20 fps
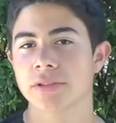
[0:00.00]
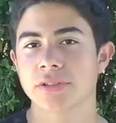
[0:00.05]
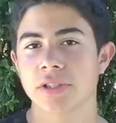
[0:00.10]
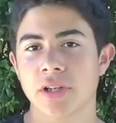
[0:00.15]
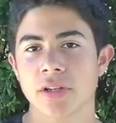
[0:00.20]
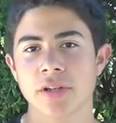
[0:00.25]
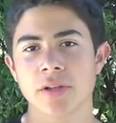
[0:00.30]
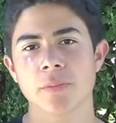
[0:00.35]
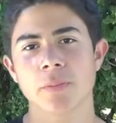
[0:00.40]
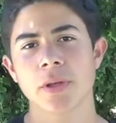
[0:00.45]
I
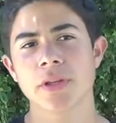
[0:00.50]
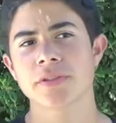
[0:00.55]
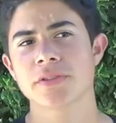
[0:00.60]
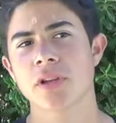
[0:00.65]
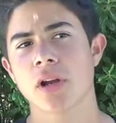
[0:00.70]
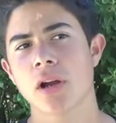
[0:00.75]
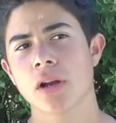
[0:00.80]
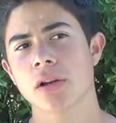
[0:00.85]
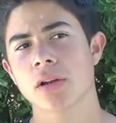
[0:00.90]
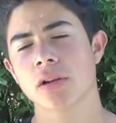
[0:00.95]
started playing
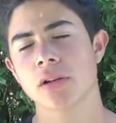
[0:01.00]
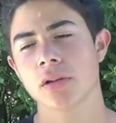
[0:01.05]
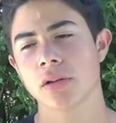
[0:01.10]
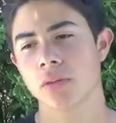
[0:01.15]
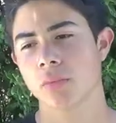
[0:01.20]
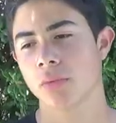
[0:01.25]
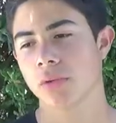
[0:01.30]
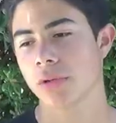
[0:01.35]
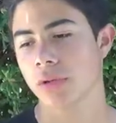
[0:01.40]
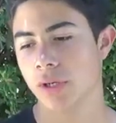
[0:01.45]
soccer
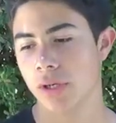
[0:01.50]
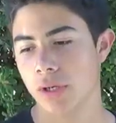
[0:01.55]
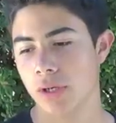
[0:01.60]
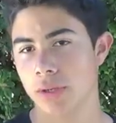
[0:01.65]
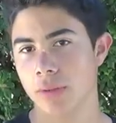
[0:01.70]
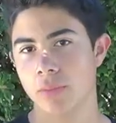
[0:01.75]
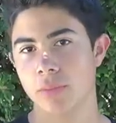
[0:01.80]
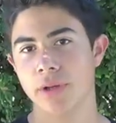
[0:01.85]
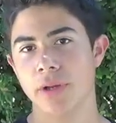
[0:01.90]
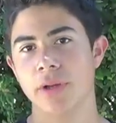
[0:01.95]
when
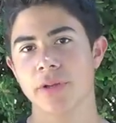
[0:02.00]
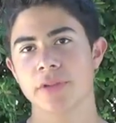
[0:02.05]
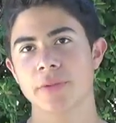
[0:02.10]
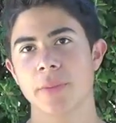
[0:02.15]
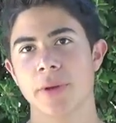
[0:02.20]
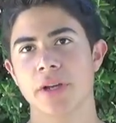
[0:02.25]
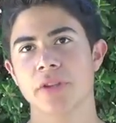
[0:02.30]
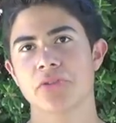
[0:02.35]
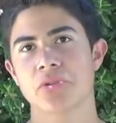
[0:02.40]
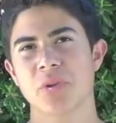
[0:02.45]
I was
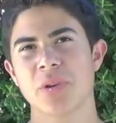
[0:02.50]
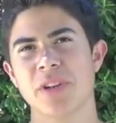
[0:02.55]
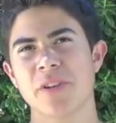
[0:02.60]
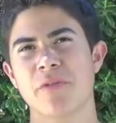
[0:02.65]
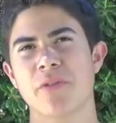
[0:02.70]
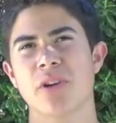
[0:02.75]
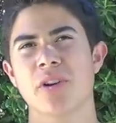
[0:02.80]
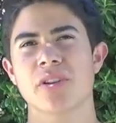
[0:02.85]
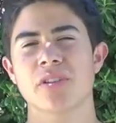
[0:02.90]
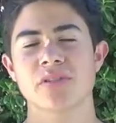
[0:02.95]
about 3 to
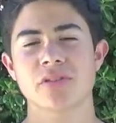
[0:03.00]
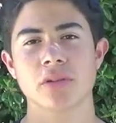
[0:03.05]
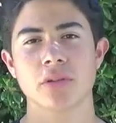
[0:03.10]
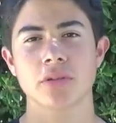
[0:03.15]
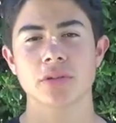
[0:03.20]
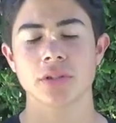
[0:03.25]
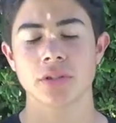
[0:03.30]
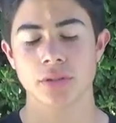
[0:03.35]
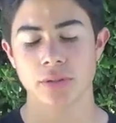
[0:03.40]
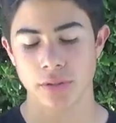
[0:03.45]
4 years
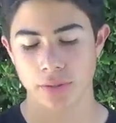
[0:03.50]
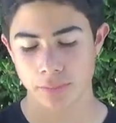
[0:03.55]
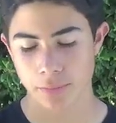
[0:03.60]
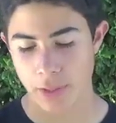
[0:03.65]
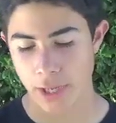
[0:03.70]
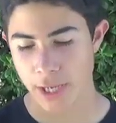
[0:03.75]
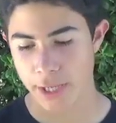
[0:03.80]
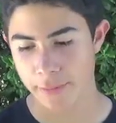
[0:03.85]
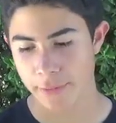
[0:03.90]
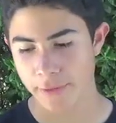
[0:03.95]
old in
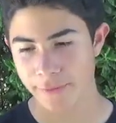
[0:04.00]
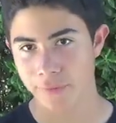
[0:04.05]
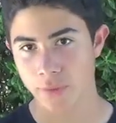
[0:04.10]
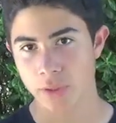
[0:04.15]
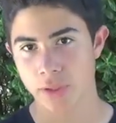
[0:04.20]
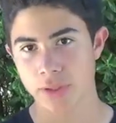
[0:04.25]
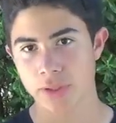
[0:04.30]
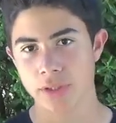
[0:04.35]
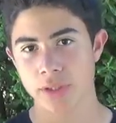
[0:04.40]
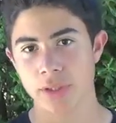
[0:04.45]
Miami,
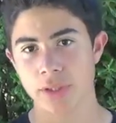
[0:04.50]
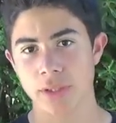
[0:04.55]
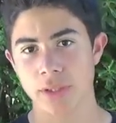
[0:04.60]
Florida,